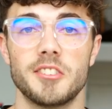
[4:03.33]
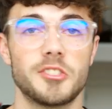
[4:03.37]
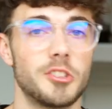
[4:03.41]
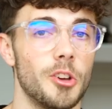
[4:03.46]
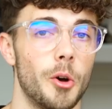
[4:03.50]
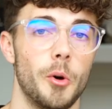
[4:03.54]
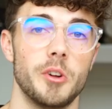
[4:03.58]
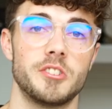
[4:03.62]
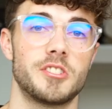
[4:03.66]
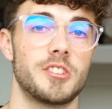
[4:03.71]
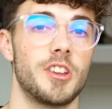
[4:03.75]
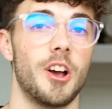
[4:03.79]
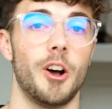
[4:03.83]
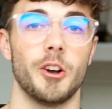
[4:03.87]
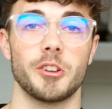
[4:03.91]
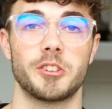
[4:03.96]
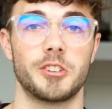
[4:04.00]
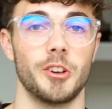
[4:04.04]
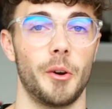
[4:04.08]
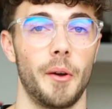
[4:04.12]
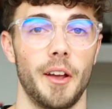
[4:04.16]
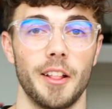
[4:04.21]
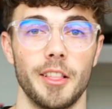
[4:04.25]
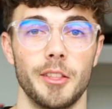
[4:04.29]
So it's
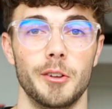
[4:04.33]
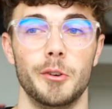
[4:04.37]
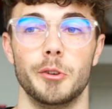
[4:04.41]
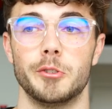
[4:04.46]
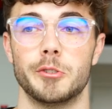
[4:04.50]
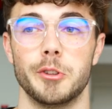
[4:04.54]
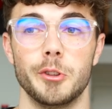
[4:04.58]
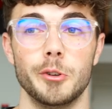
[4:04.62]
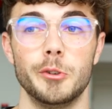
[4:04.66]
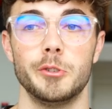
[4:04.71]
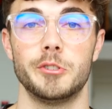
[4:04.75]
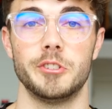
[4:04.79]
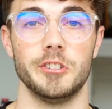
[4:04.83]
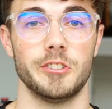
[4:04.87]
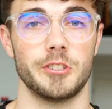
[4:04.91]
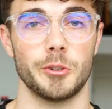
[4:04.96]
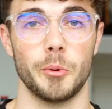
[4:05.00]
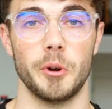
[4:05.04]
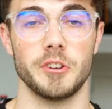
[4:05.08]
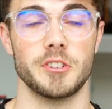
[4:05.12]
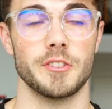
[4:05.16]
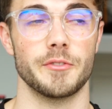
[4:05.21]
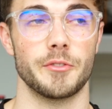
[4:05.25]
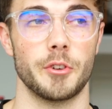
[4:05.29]
also a lose-lose
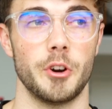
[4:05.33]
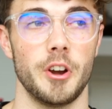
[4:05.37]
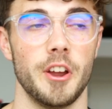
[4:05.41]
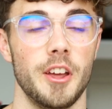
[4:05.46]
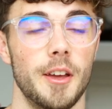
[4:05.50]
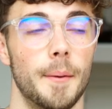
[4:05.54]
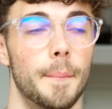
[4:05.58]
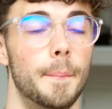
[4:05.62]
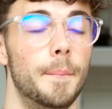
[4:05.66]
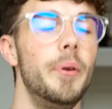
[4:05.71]
situation for him.